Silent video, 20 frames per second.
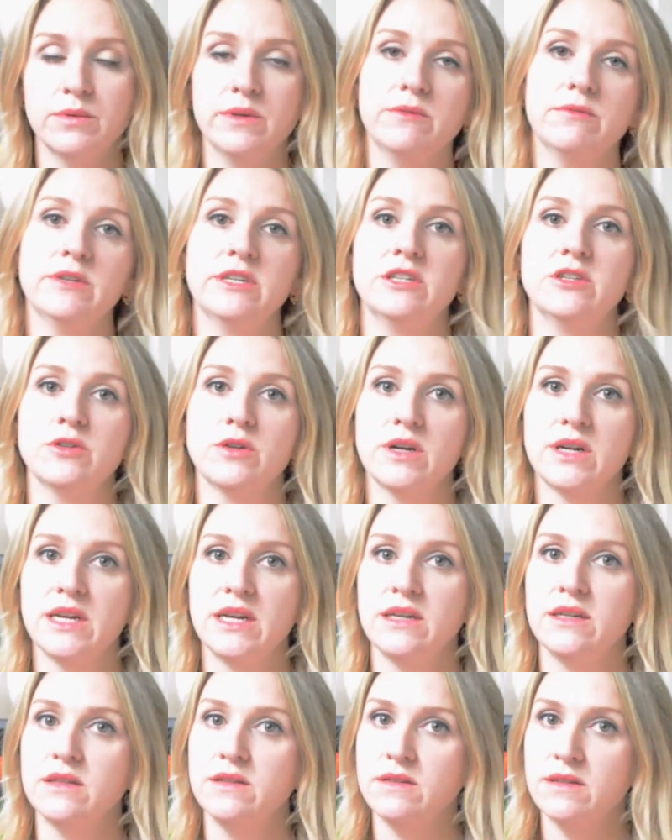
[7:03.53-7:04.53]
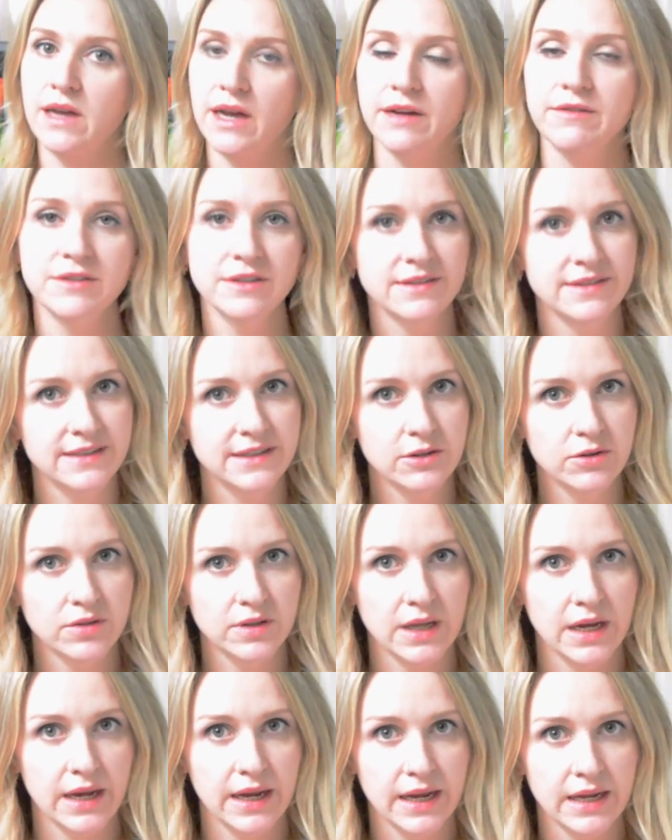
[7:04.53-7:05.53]
We read to our kids every single
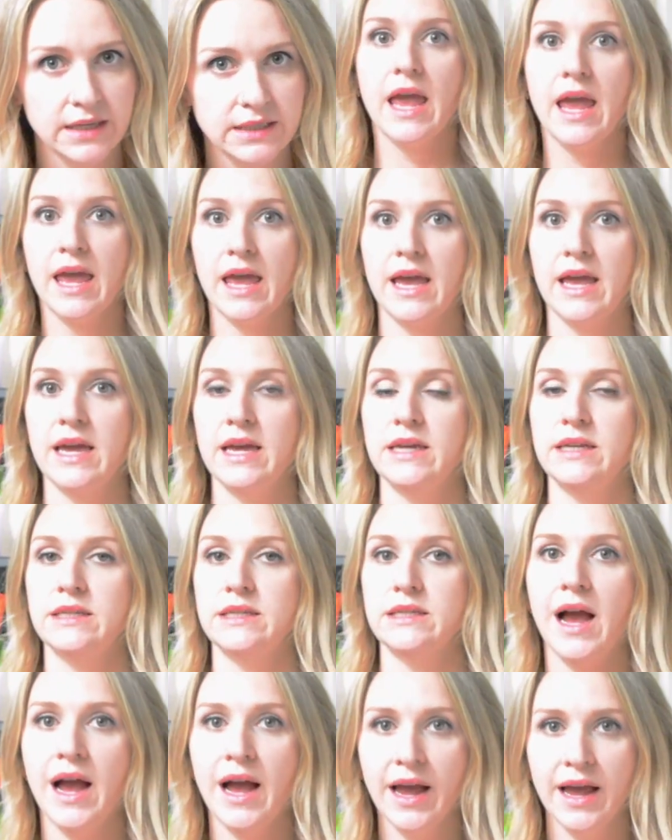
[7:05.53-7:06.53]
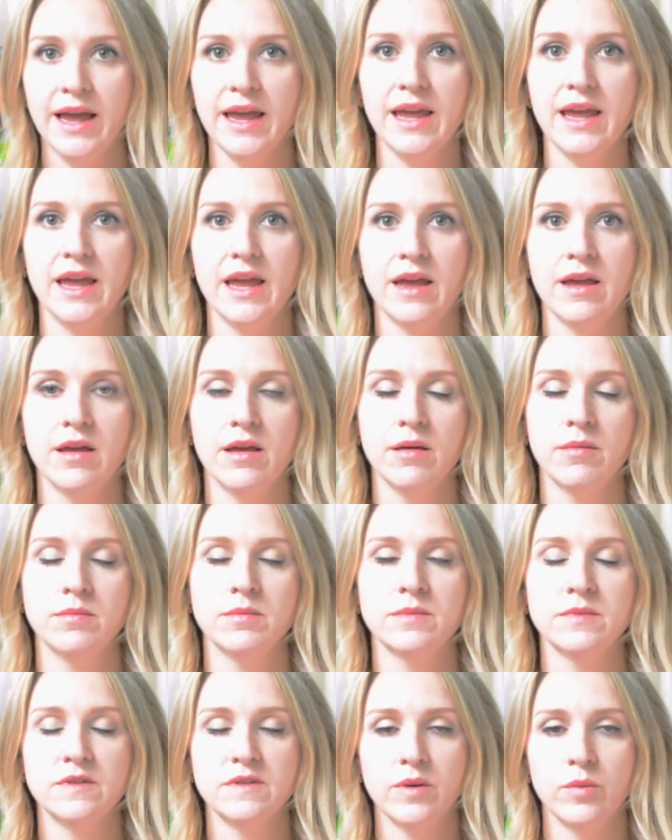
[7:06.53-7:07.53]
night, and I
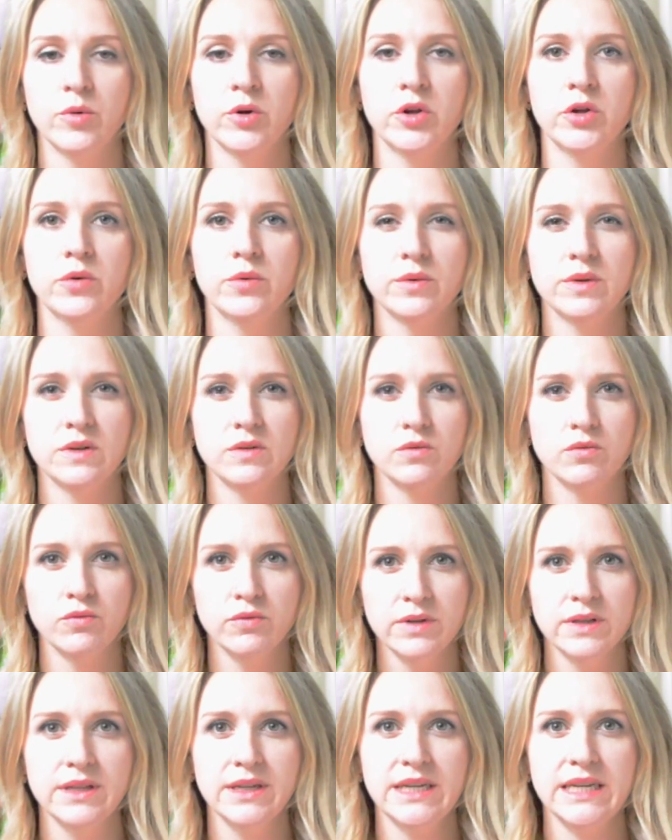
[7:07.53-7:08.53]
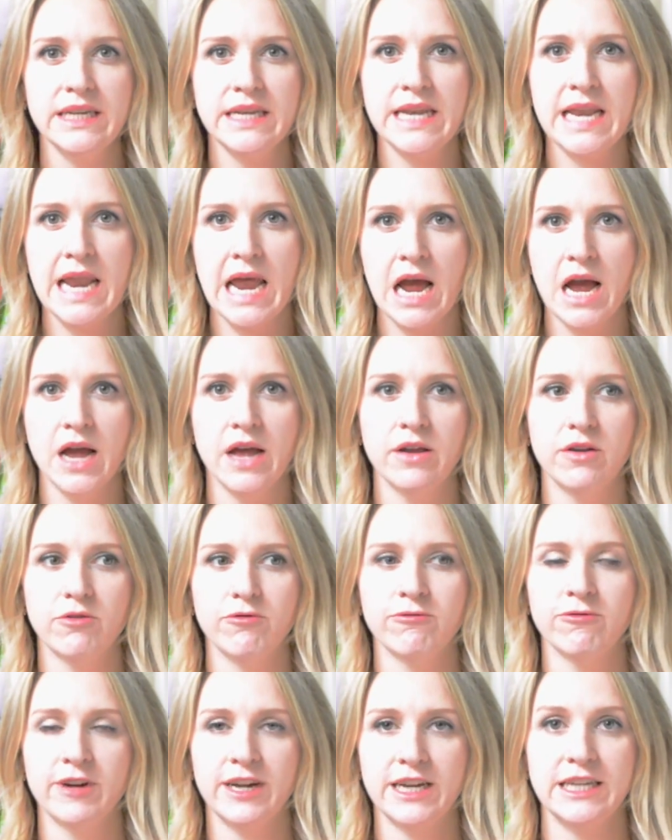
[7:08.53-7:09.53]
am someone who is really not
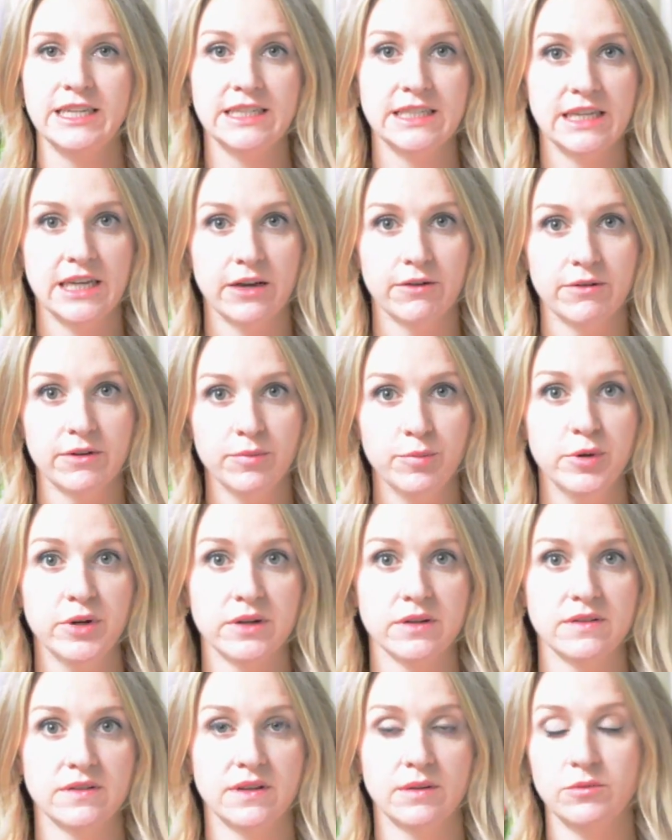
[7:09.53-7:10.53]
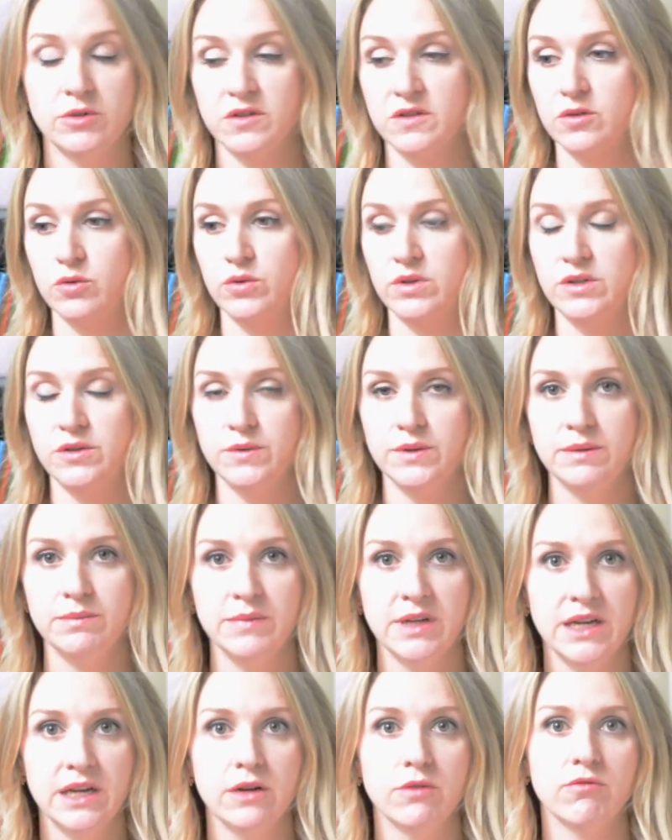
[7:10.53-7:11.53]
ready to get rid of books. I'm just going to
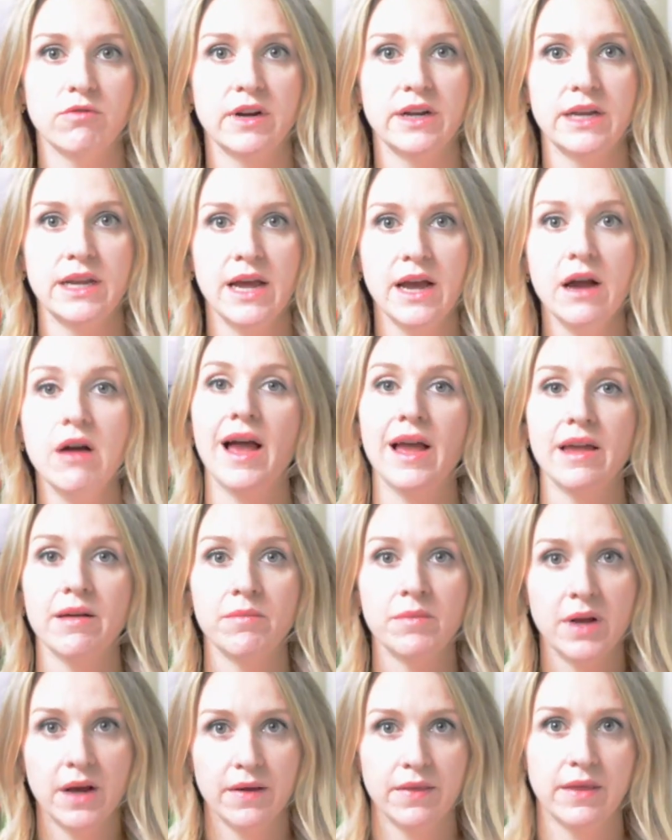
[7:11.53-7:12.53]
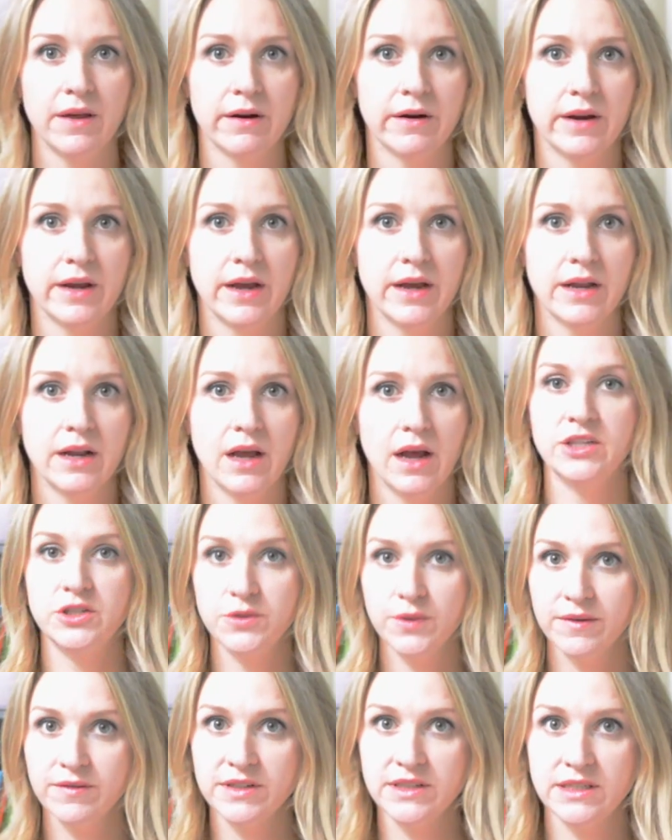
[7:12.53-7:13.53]
admit it right now. I am not there yet. I
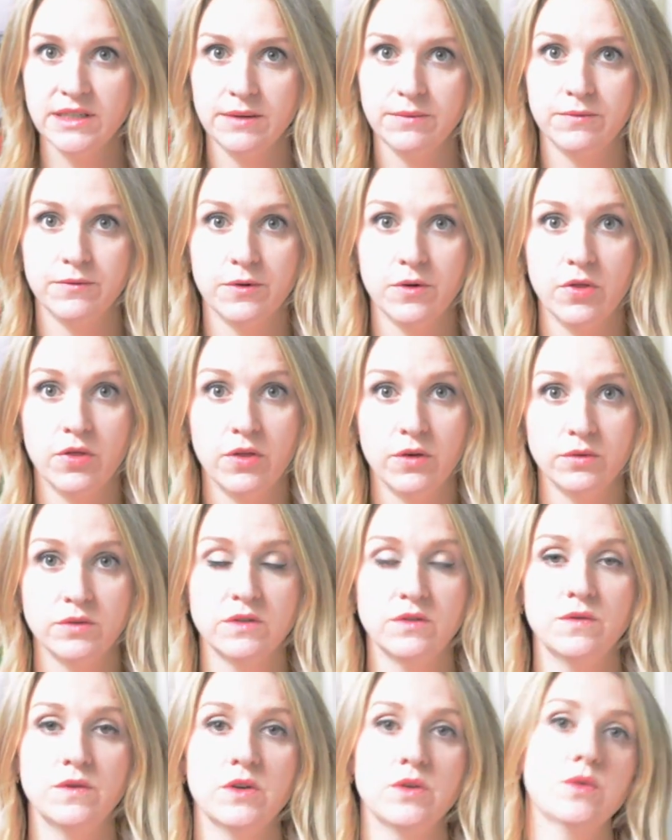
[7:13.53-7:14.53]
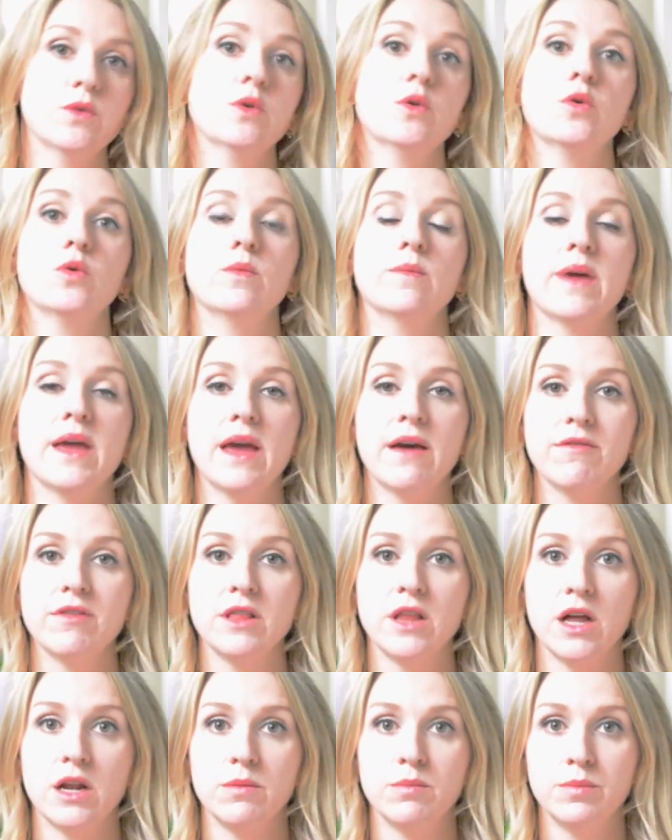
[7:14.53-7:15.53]
do have a tip for those of you who may have a
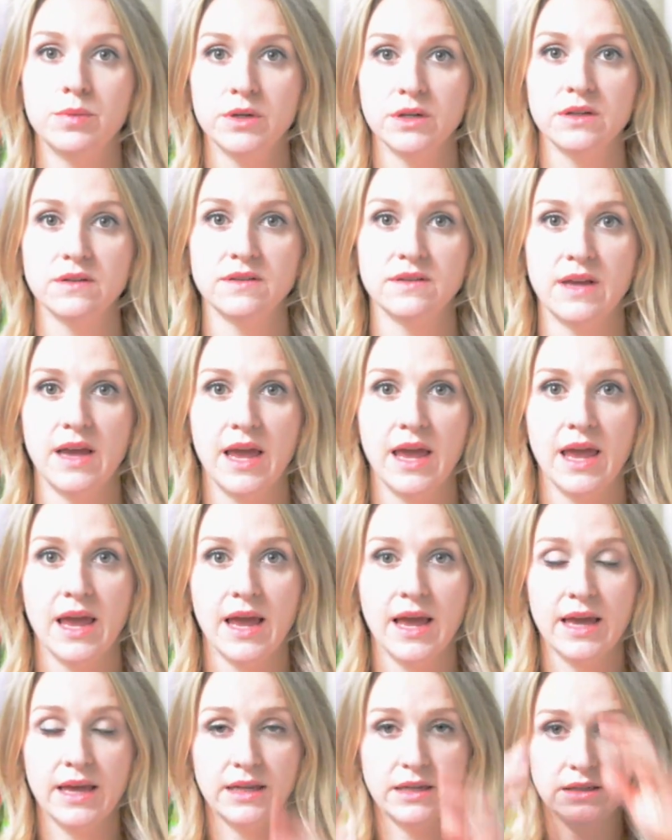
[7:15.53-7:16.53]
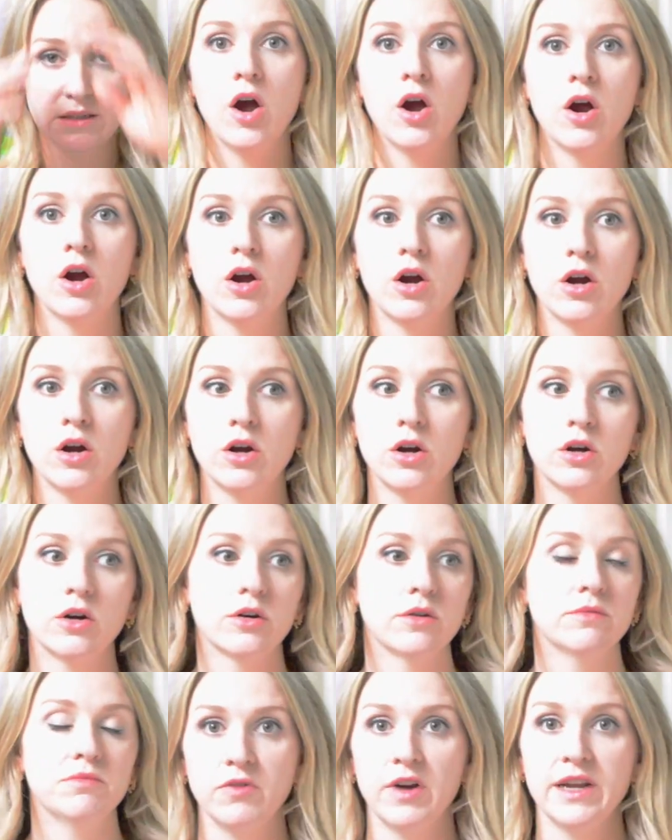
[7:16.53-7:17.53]
lot of books and
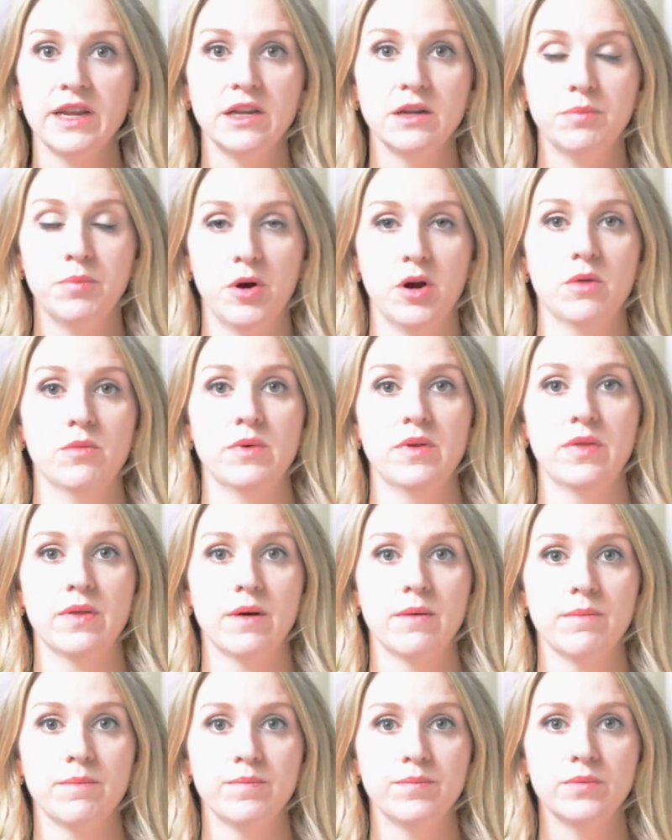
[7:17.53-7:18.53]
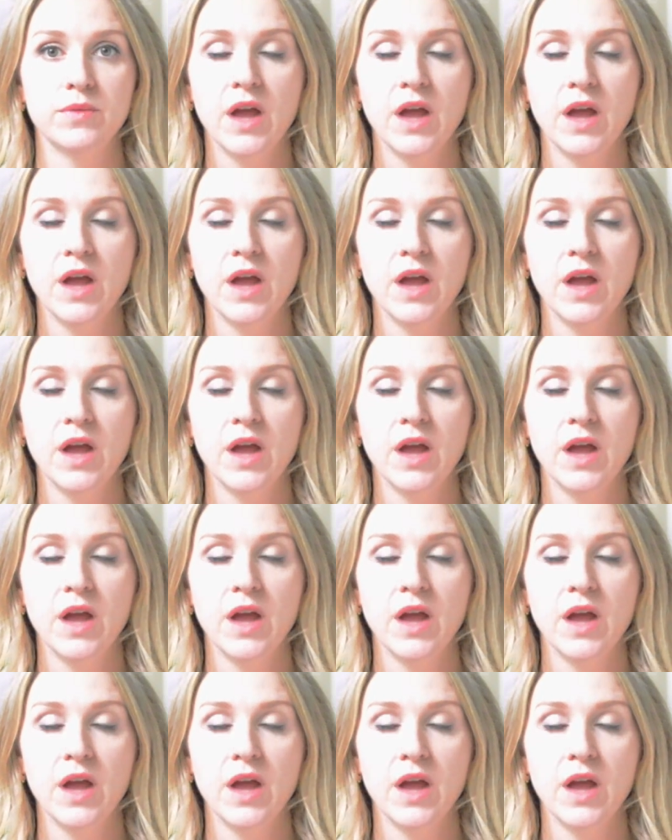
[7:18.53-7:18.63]
are ready to part with them.